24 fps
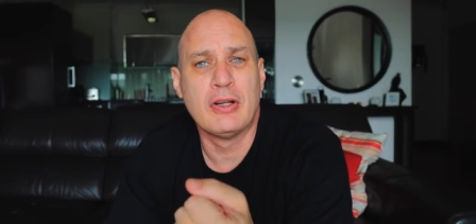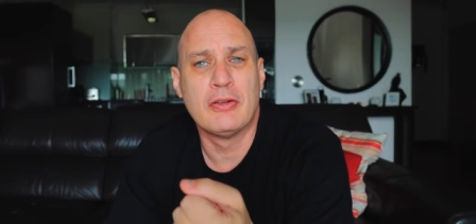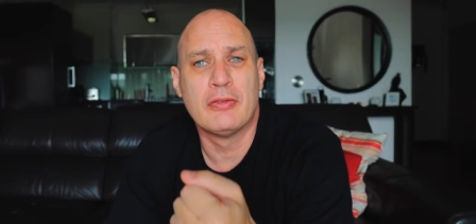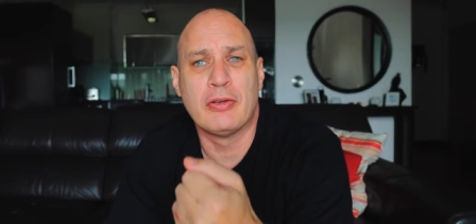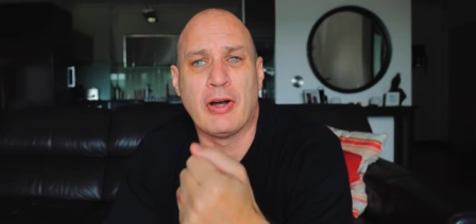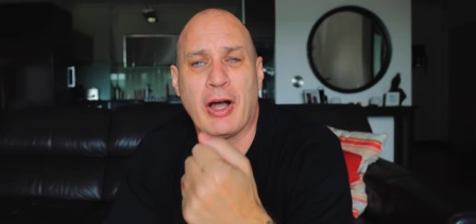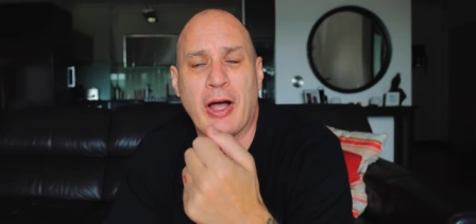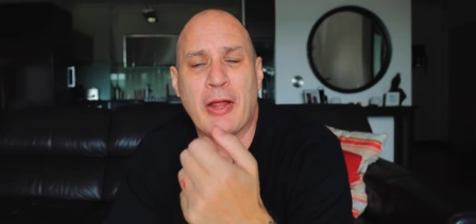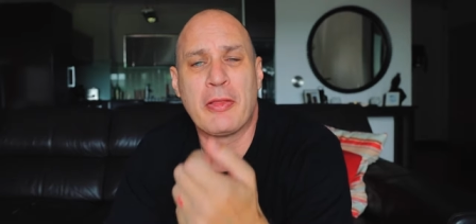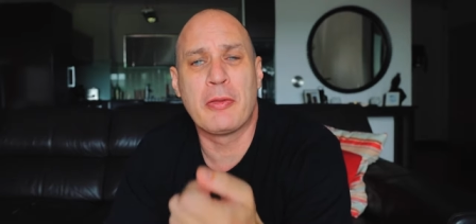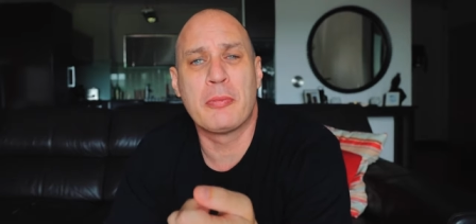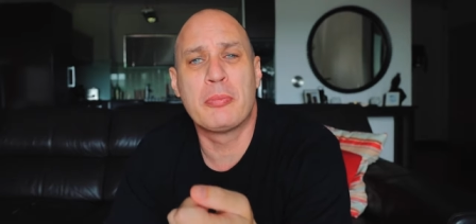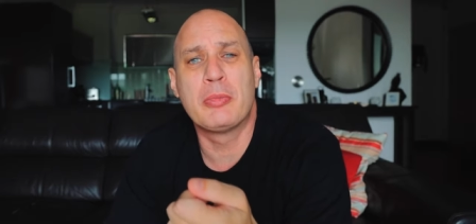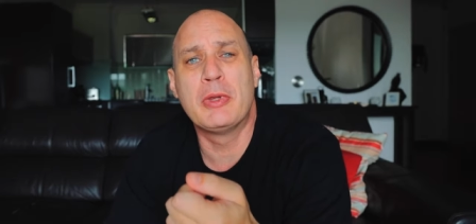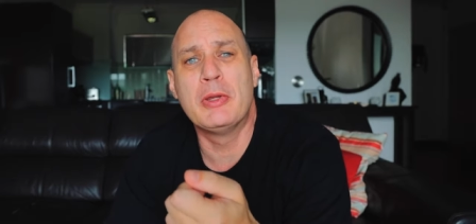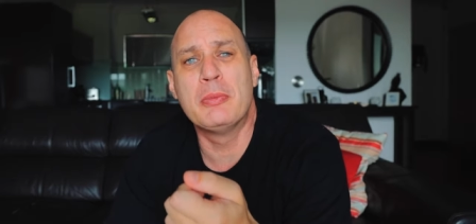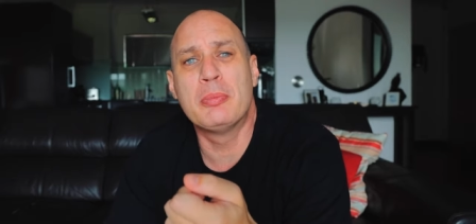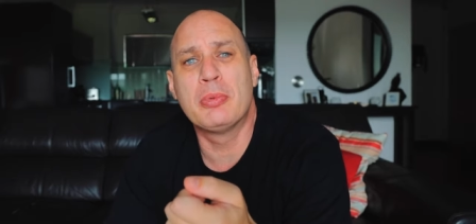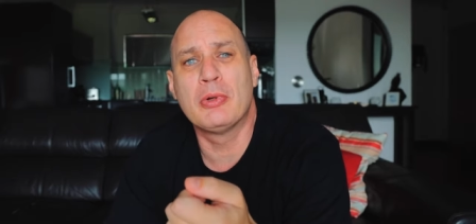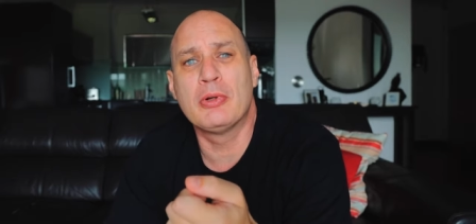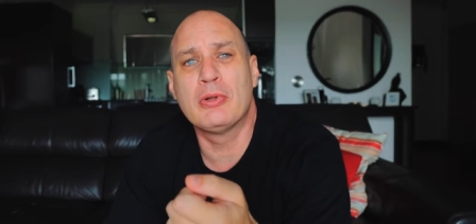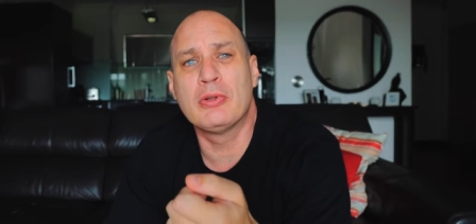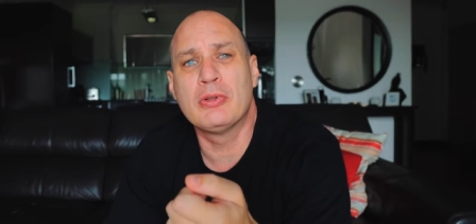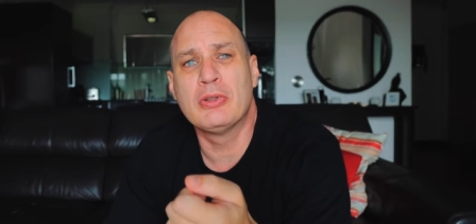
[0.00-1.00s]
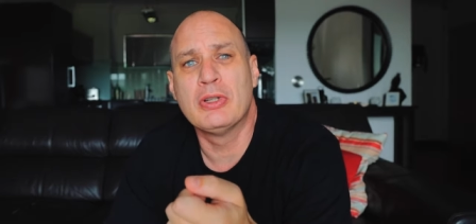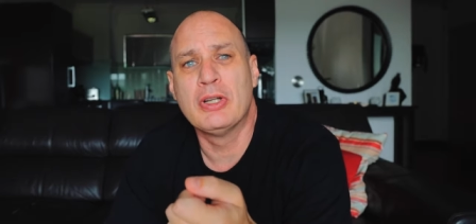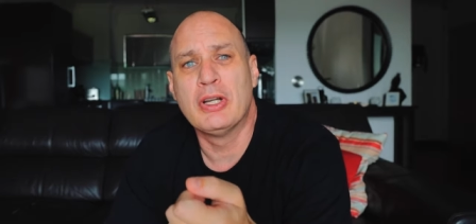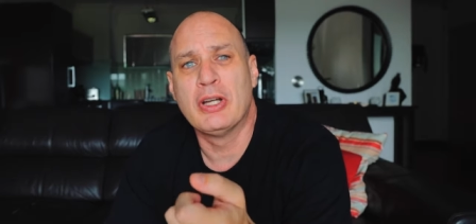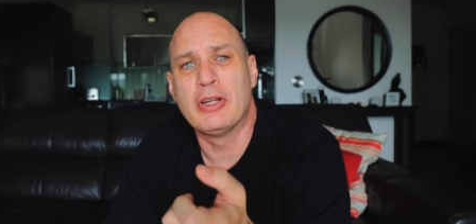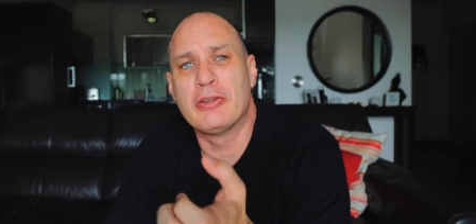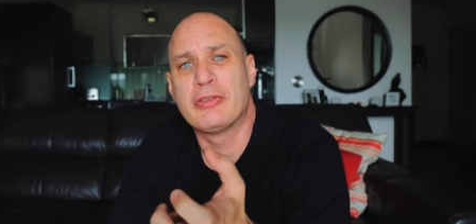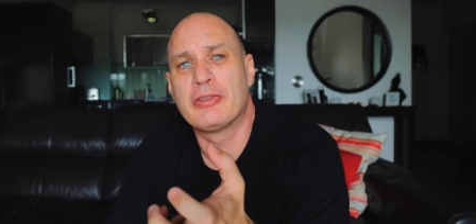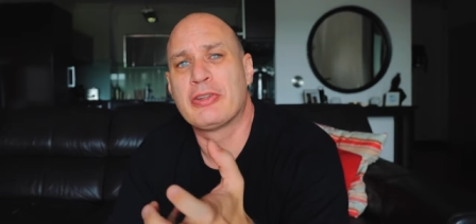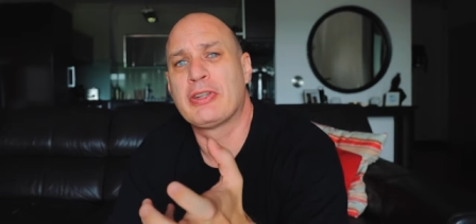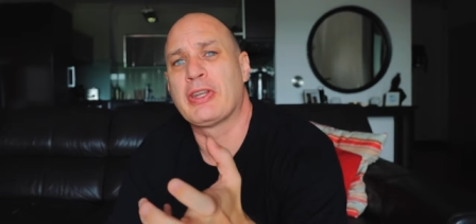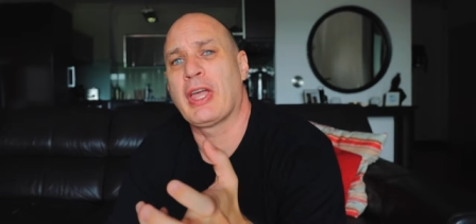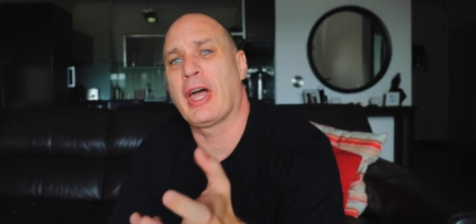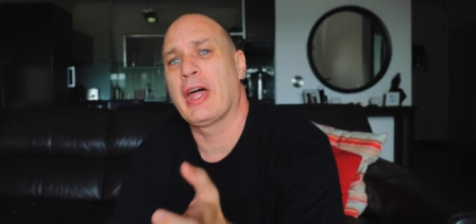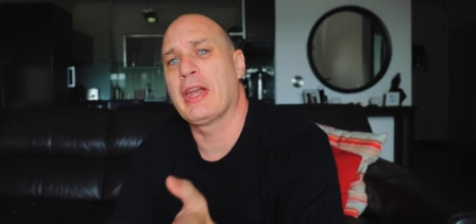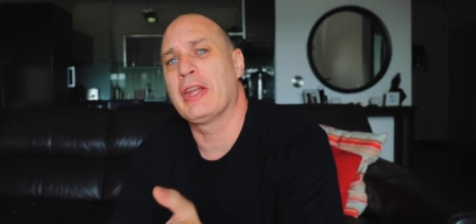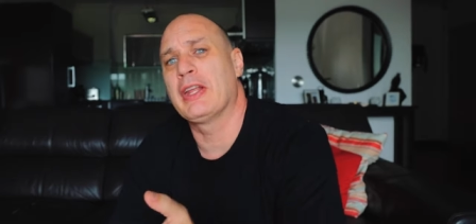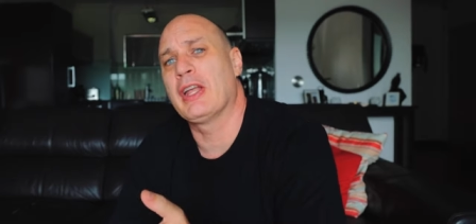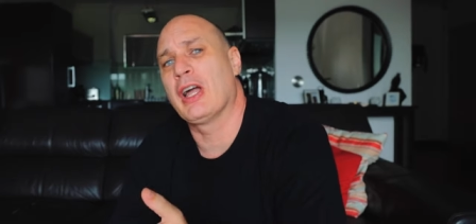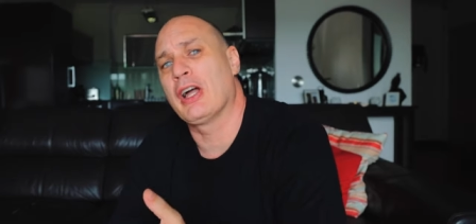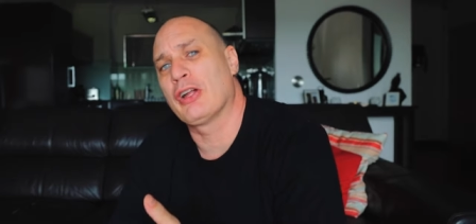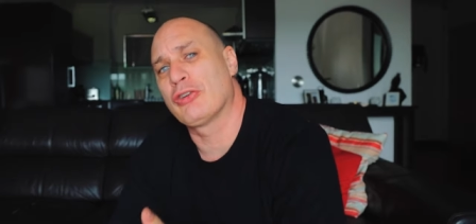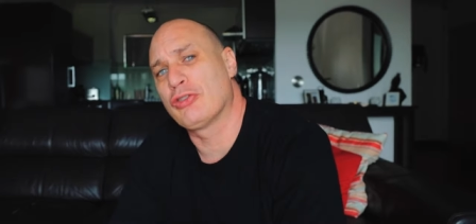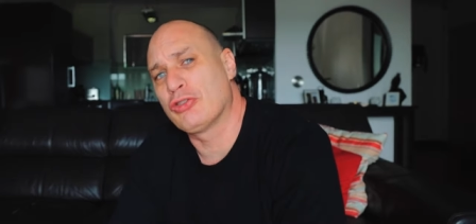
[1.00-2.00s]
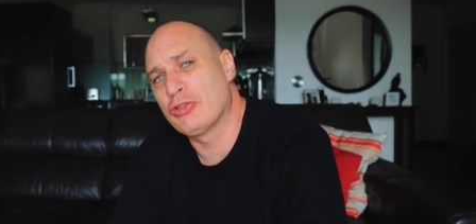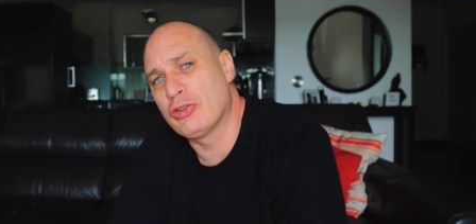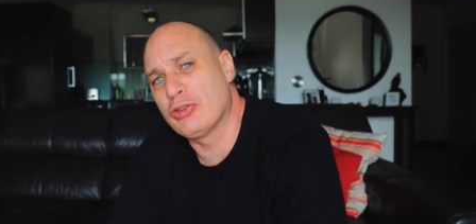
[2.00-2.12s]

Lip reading: For other people, it's cutting out